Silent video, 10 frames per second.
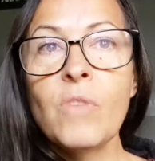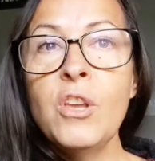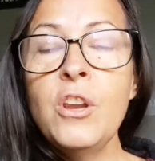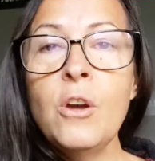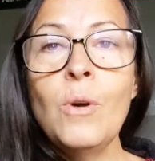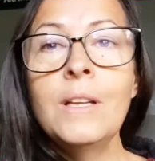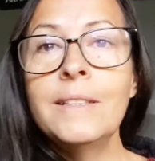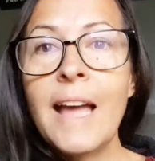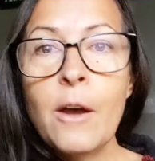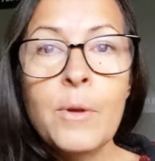
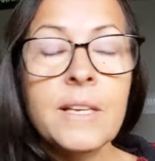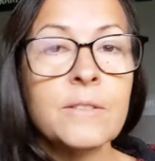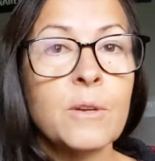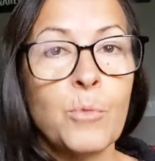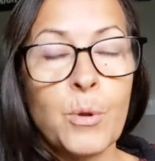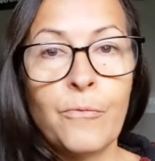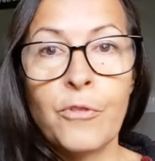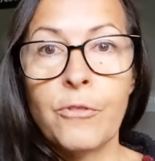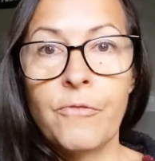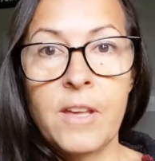allowing some room
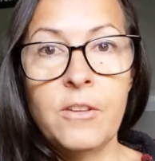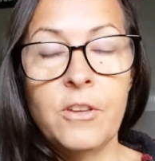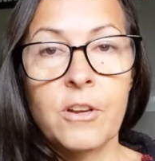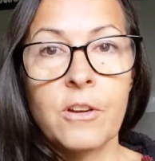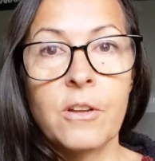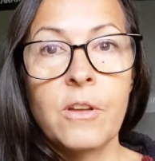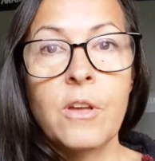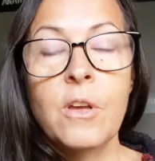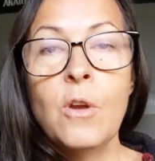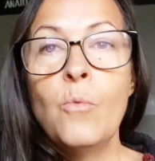for failure.
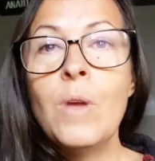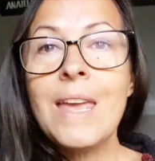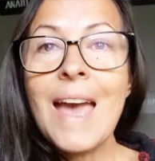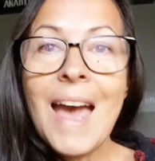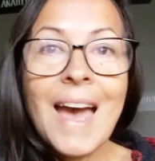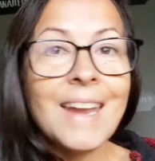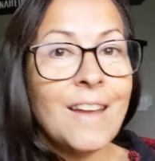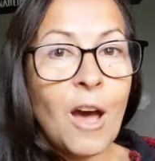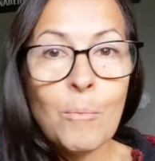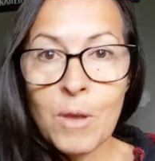We
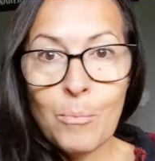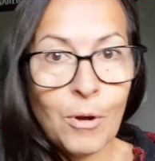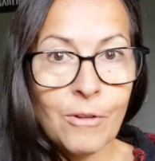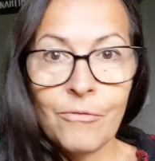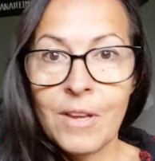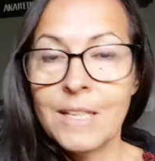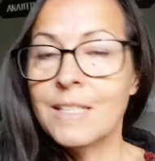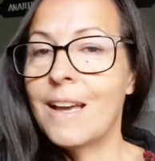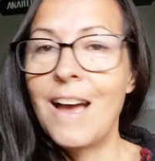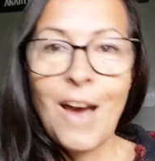cannot be
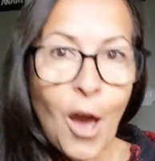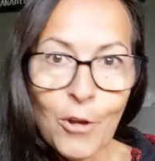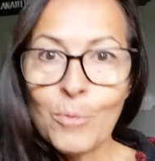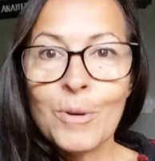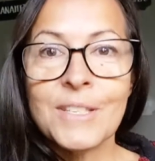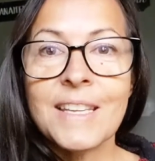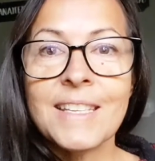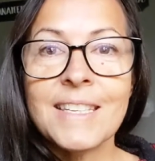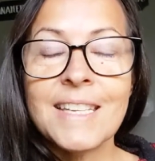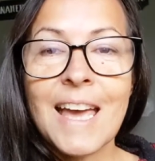perfect 100%
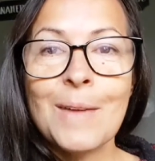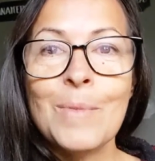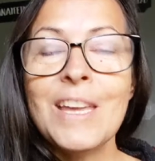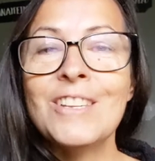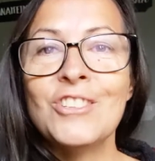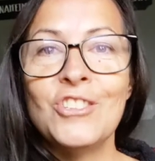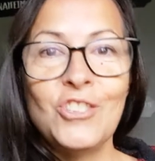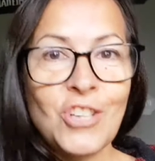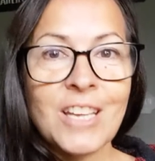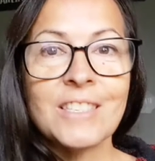of the time. It's
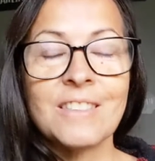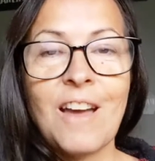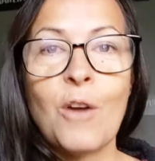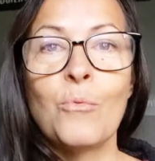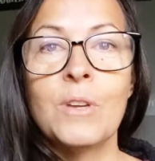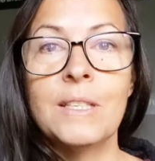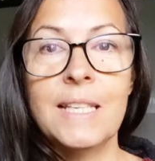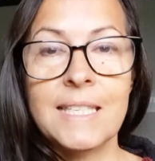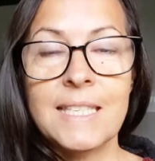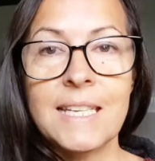just not
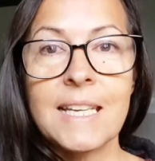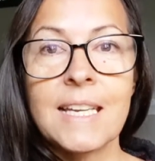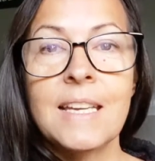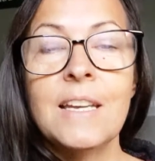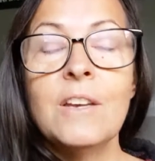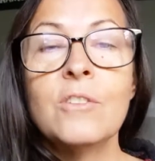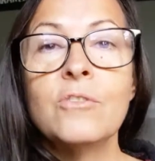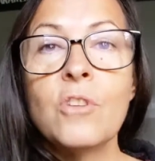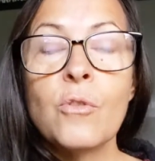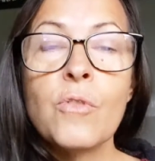realistic.
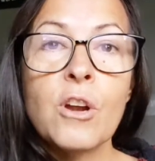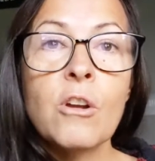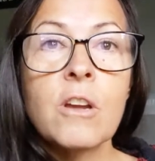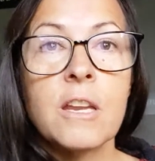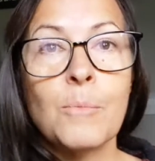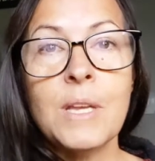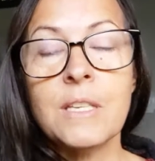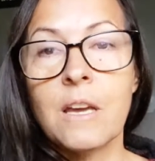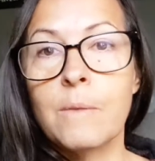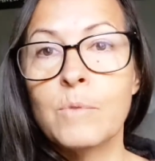So there are going to be
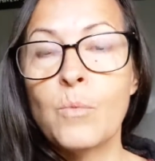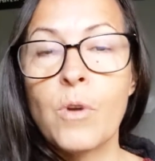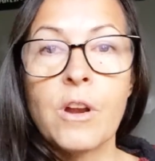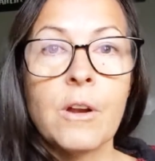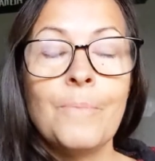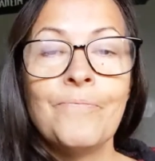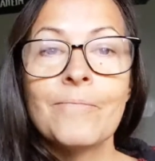times where